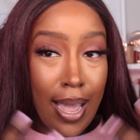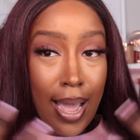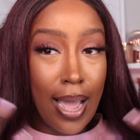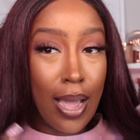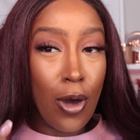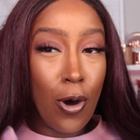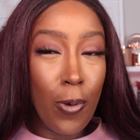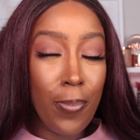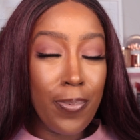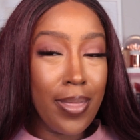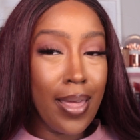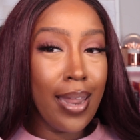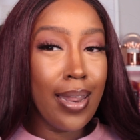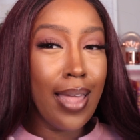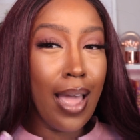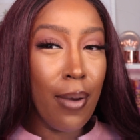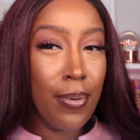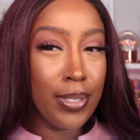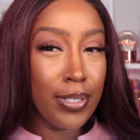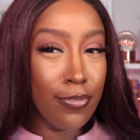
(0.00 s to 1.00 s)
I hope
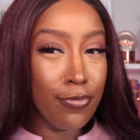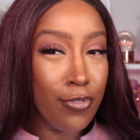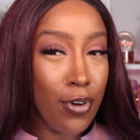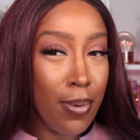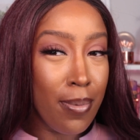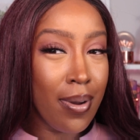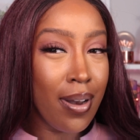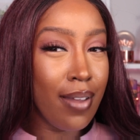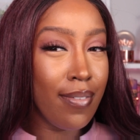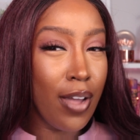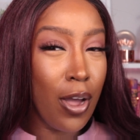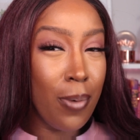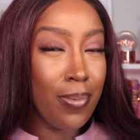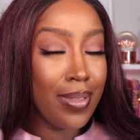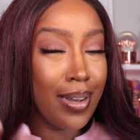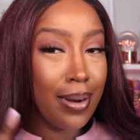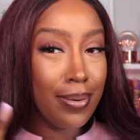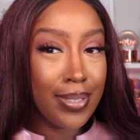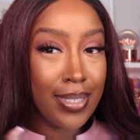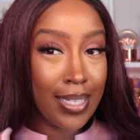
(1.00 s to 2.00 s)
that I was informative. I hope
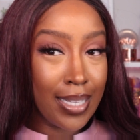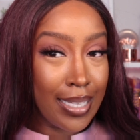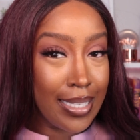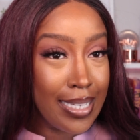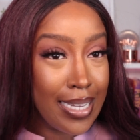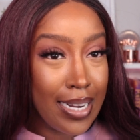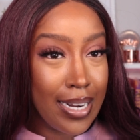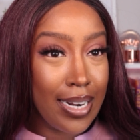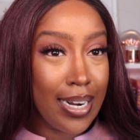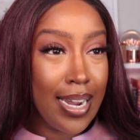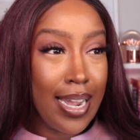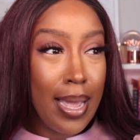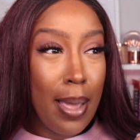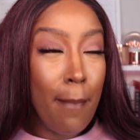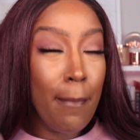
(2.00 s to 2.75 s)
that I was clear.